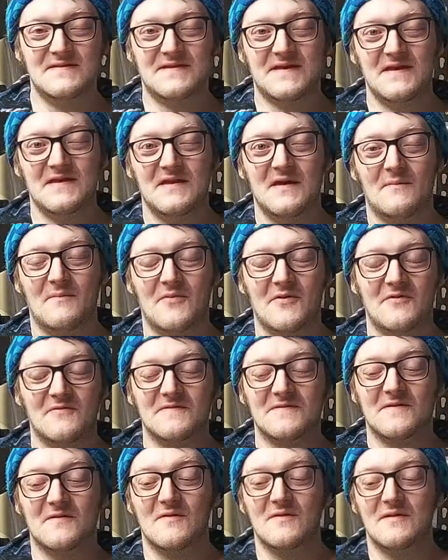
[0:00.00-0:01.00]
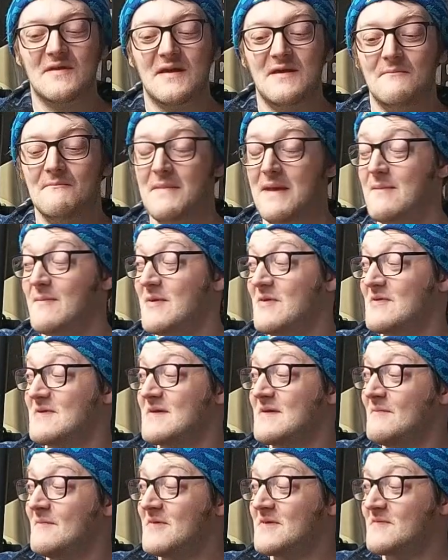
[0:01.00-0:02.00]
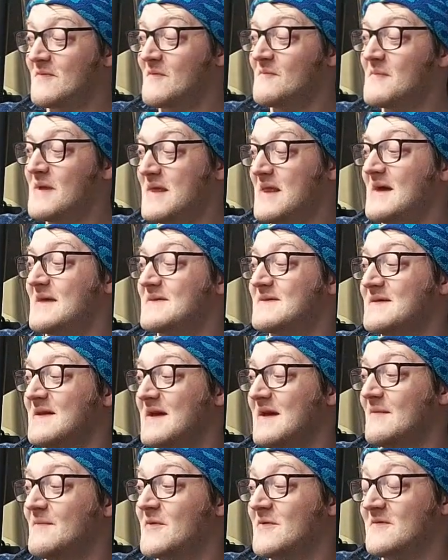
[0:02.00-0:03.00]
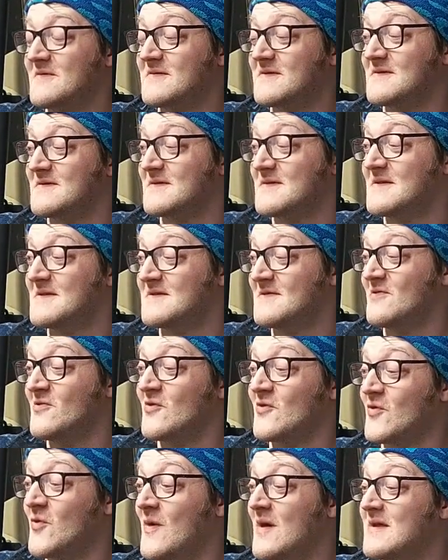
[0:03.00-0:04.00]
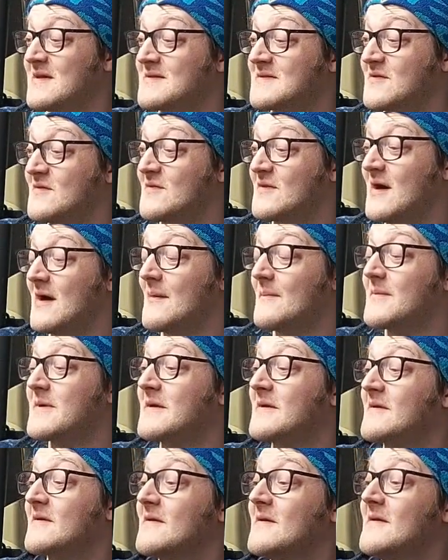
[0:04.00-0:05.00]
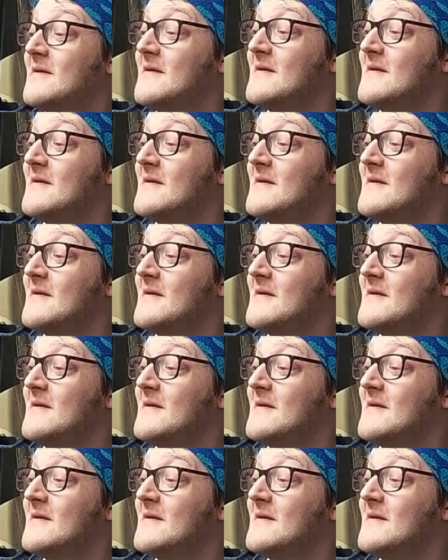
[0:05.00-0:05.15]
getting up there. So it may be that this one may not stay up here just because it doesn't look quite as good up here.